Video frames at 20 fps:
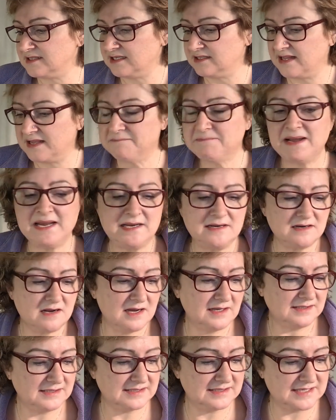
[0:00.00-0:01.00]
they, they might
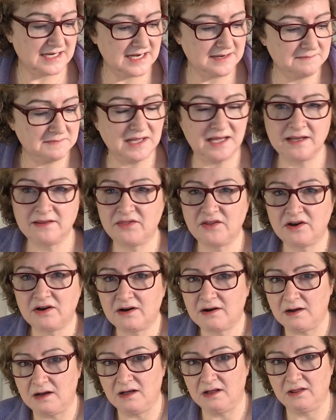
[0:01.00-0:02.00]
not seem like
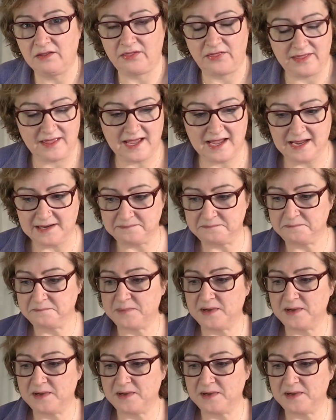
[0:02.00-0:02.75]
they're all that,